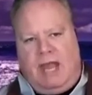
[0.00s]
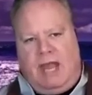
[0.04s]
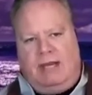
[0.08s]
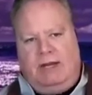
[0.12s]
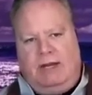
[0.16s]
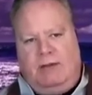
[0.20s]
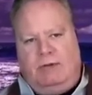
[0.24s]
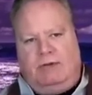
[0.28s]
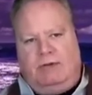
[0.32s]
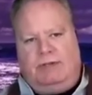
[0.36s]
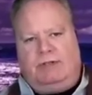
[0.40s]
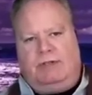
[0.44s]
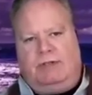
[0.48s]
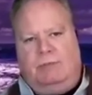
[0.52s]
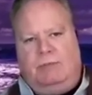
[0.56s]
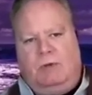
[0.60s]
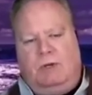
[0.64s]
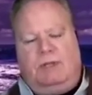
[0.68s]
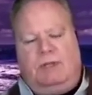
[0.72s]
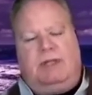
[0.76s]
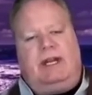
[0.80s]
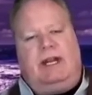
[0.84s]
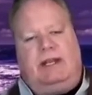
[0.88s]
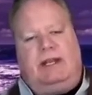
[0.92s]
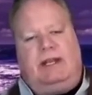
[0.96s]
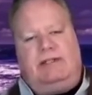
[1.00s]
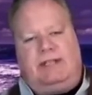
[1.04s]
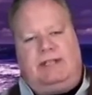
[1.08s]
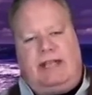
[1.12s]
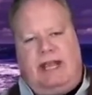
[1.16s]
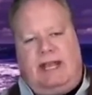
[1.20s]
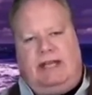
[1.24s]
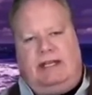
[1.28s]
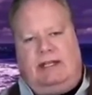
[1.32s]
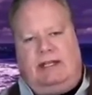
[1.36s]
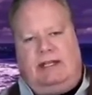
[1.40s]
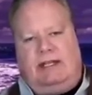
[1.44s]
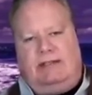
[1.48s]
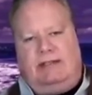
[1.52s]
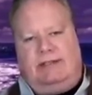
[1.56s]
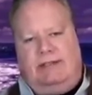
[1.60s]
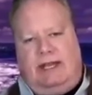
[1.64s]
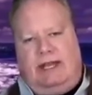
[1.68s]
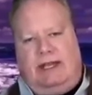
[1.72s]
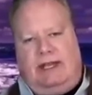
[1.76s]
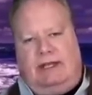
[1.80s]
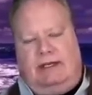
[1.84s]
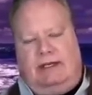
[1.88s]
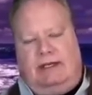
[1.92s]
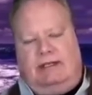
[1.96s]
I noticed the more that I sat in
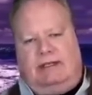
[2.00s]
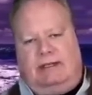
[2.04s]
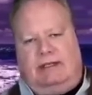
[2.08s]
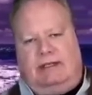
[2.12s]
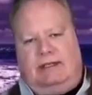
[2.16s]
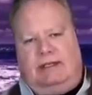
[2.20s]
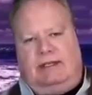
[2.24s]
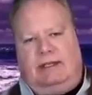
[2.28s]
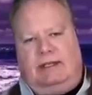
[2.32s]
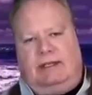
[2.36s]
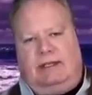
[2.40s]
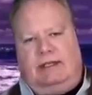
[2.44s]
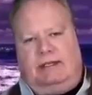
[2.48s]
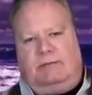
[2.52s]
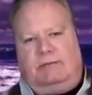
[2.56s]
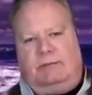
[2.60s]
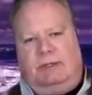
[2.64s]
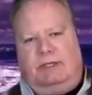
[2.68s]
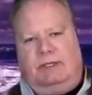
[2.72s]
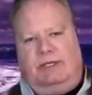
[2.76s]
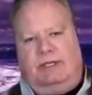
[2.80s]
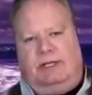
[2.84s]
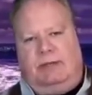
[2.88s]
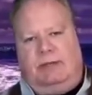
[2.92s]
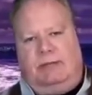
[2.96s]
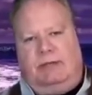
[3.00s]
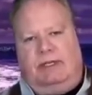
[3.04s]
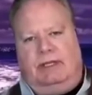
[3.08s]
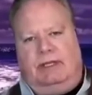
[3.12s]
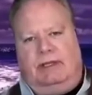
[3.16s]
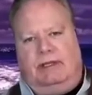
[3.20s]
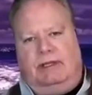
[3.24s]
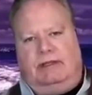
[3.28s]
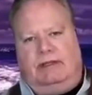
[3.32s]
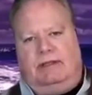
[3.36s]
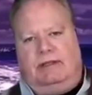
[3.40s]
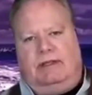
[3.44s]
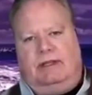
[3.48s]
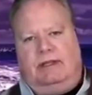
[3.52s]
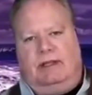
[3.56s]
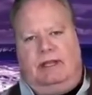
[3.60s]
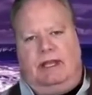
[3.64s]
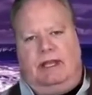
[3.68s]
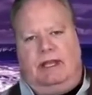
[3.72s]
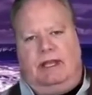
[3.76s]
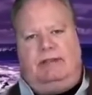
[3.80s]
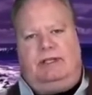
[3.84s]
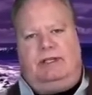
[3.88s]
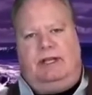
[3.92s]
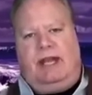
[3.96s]
Zen on this predicament, the
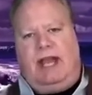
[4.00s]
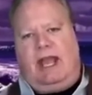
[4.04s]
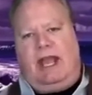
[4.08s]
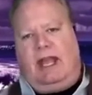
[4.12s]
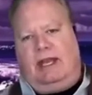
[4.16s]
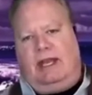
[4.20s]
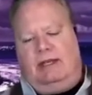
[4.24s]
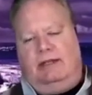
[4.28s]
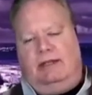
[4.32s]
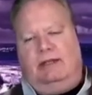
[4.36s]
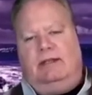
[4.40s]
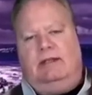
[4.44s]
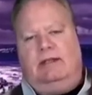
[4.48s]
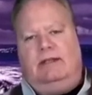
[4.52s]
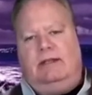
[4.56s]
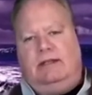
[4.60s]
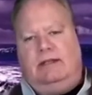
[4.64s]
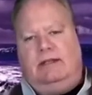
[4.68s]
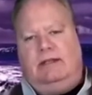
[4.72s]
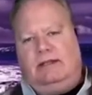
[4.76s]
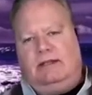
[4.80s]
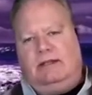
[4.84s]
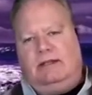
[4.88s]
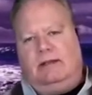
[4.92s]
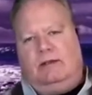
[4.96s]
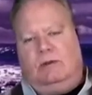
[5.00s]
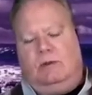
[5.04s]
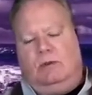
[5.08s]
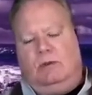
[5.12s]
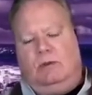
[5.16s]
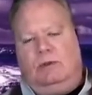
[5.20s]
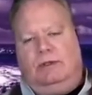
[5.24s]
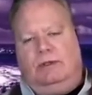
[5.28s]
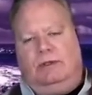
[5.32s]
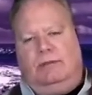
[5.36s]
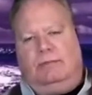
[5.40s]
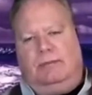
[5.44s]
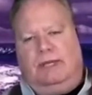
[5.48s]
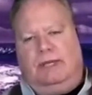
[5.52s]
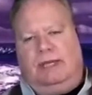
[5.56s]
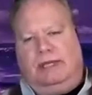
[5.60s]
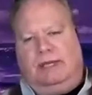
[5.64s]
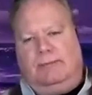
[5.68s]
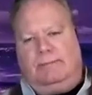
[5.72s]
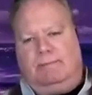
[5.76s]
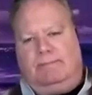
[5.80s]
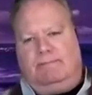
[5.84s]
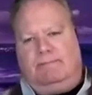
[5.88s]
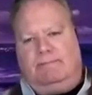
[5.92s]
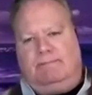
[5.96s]
less it had a hold on
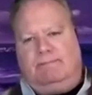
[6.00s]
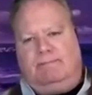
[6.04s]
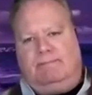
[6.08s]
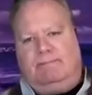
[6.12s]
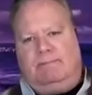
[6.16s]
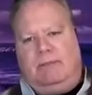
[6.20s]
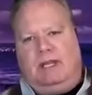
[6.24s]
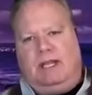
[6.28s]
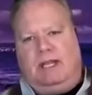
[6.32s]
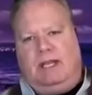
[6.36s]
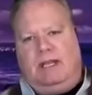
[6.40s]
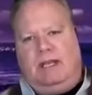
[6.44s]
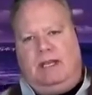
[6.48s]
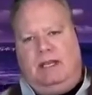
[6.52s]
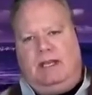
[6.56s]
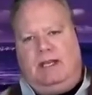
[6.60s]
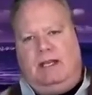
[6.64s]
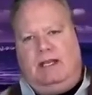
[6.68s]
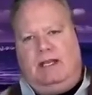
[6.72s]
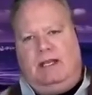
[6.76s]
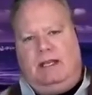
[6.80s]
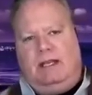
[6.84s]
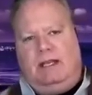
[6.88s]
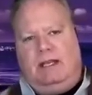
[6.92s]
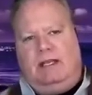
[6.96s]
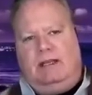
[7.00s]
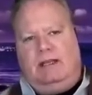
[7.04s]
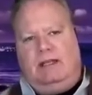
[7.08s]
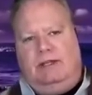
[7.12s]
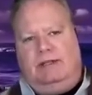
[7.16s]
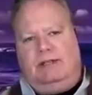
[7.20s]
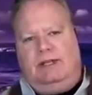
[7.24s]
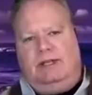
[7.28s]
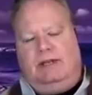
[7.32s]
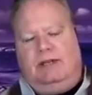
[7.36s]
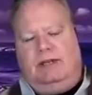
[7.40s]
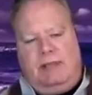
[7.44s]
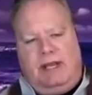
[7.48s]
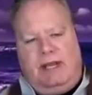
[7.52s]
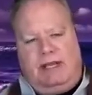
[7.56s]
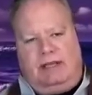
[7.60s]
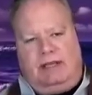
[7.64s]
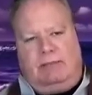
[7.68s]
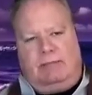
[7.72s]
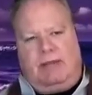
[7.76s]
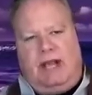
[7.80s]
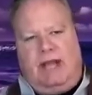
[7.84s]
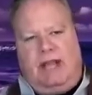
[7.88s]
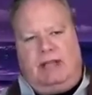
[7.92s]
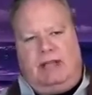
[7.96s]
me. This didn't
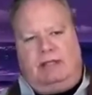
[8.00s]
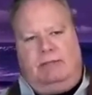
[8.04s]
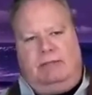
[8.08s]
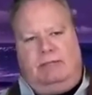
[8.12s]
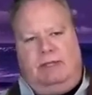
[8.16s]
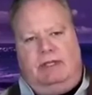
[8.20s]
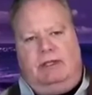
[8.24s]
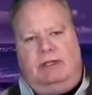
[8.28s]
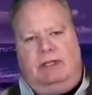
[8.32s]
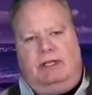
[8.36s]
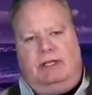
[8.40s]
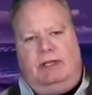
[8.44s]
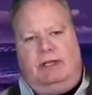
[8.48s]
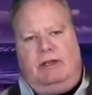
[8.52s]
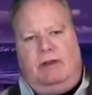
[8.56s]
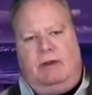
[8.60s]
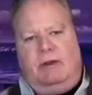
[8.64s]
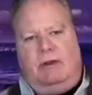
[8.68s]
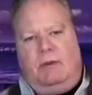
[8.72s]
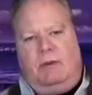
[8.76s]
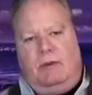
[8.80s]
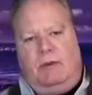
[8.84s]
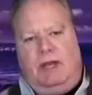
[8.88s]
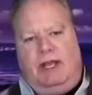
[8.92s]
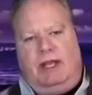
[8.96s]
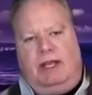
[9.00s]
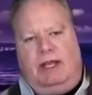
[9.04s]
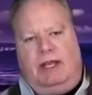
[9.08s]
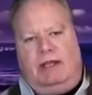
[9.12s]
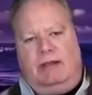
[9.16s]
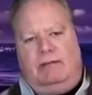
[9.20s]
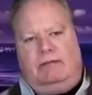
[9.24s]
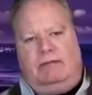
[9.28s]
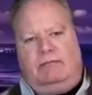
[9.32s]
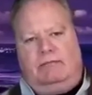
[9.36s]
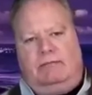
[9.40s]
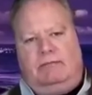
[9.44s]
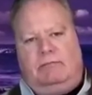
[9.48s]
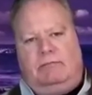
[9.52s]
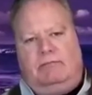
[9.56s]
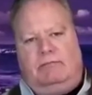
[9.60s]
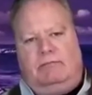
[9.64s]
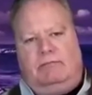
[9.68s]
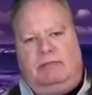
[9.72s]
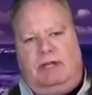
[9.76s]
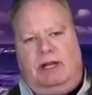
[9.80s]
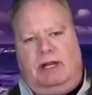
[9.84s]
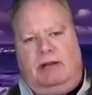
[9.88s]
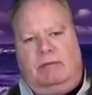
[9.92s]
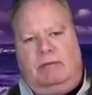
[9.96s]
make the possibility go away,
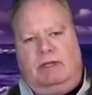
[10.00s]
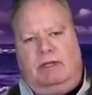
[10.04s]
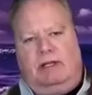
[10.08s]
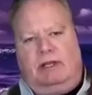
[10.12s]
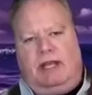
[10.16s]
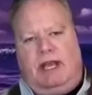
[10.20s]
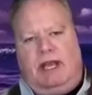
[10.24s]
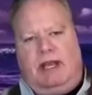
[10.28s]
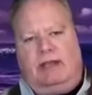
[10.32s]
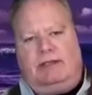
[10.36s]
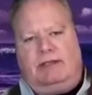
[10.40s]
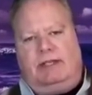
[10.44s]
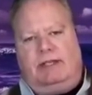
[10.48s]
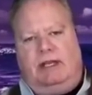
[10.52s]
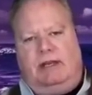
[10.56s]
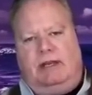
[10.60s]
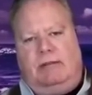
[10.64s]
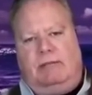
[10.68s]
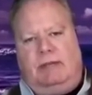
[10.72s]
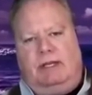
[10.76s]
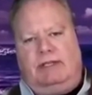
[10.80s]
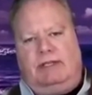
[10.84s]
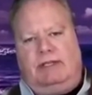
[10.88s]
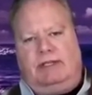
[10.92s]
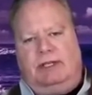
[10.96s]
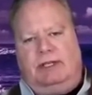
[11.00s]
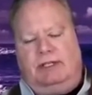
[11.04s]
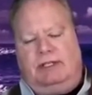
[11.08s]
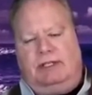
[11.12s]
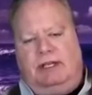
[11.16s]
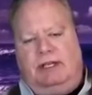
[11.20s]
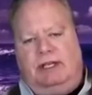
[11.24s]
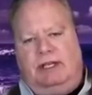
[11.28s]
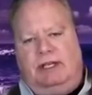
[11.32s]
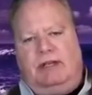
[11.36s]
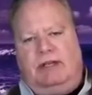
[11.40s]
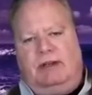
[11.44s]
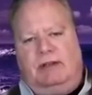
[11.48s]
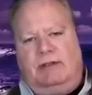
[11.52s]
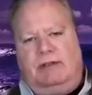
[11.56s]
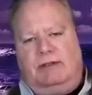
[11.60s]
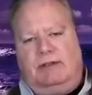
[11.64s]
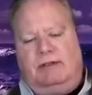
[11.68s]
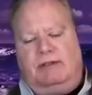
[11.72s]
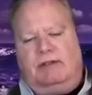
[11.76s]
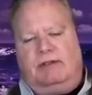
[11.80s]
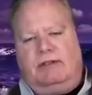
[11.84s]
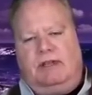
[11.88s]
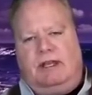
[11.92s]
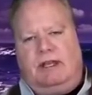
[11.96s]
but I realized that in my 60
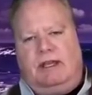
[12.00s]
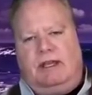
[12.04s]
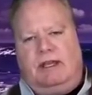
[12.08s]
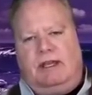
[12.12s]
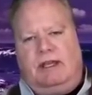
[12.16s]
years,